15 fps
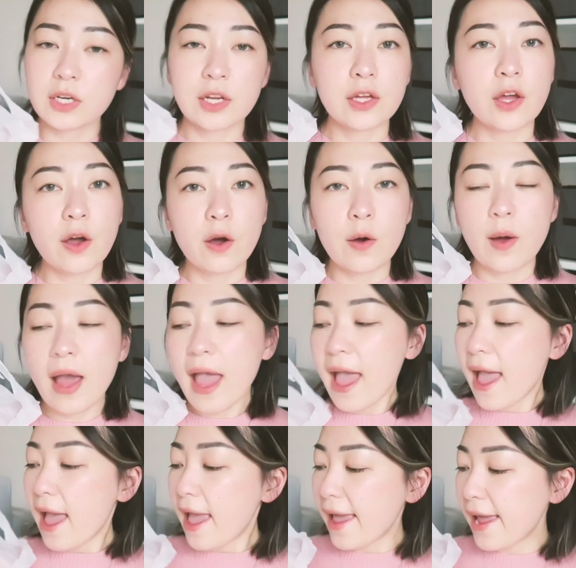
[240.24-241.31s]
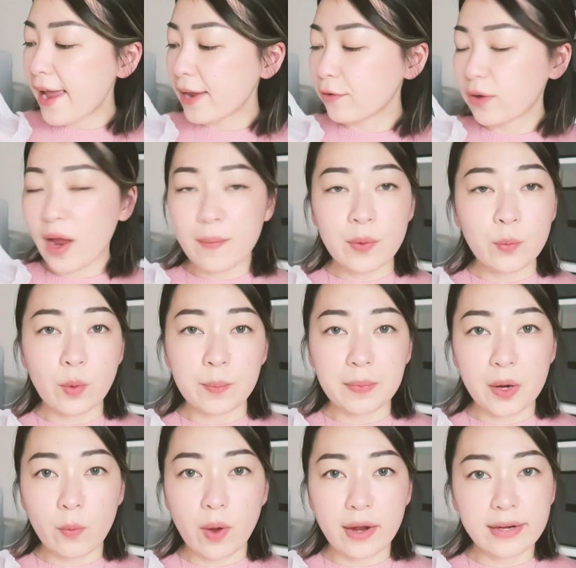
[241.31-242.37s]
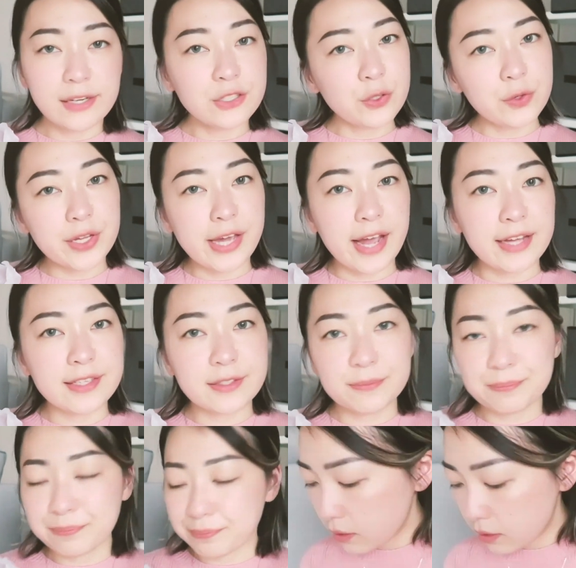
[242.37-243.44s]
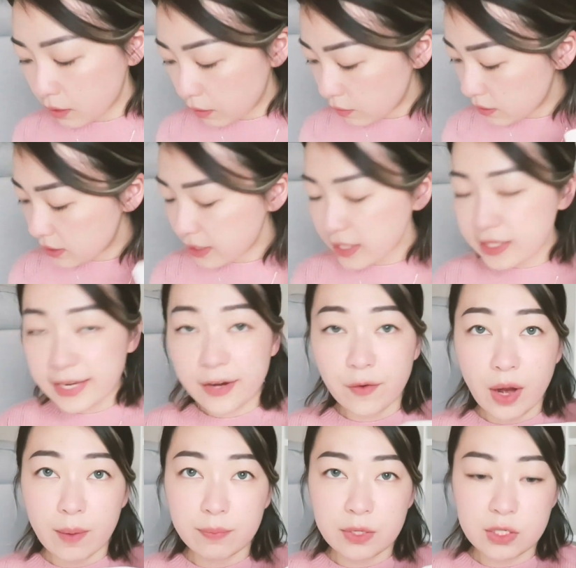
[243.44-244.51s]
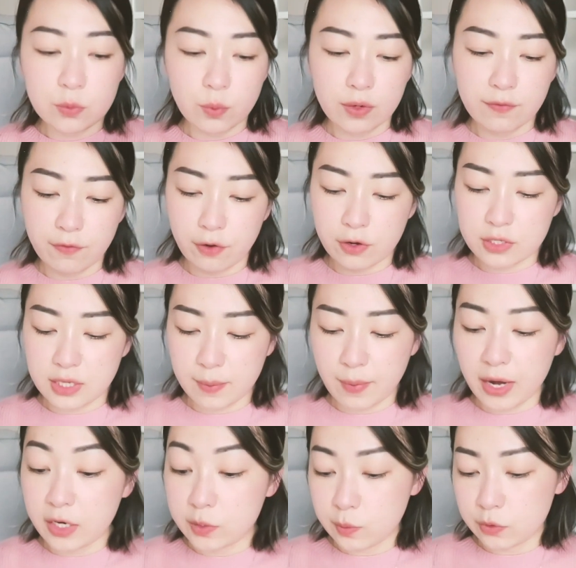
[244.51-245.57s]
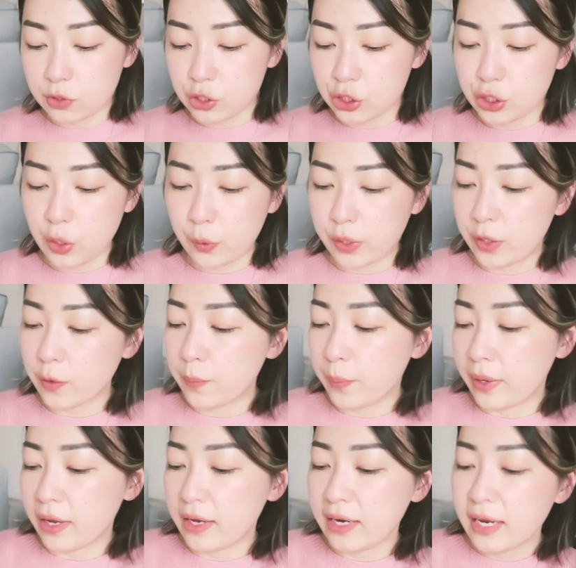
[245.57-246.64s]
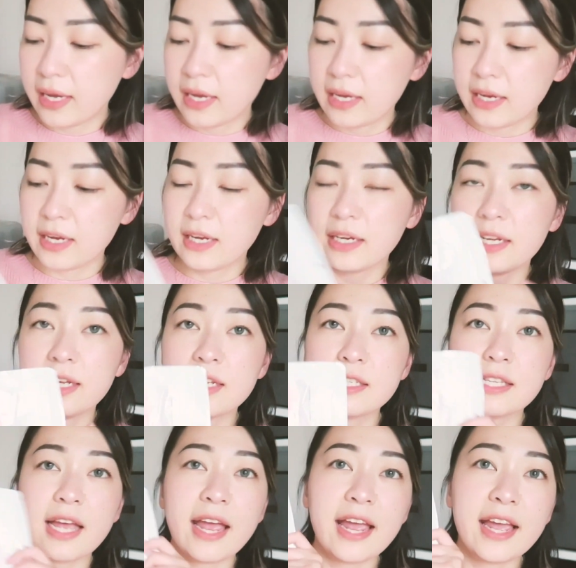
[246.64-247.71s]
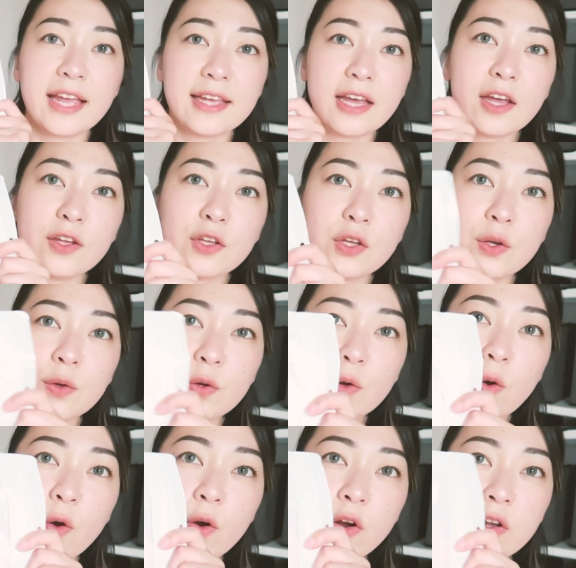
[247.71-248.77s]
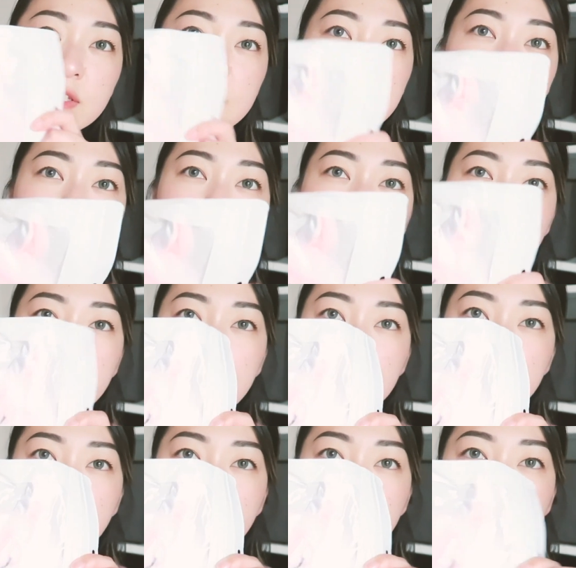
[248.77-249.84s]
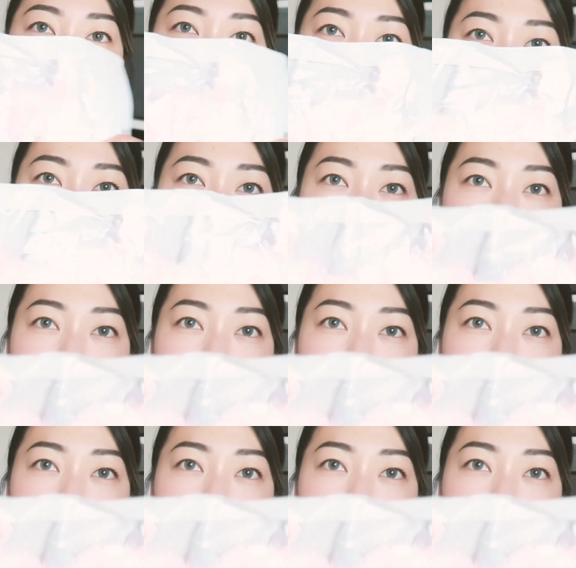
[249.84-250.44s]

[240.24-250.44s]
gonna go and grab them one by one and show you guys. So since I grabbed this one first, I might as well just show you, but it is a unicorn sleeping mask.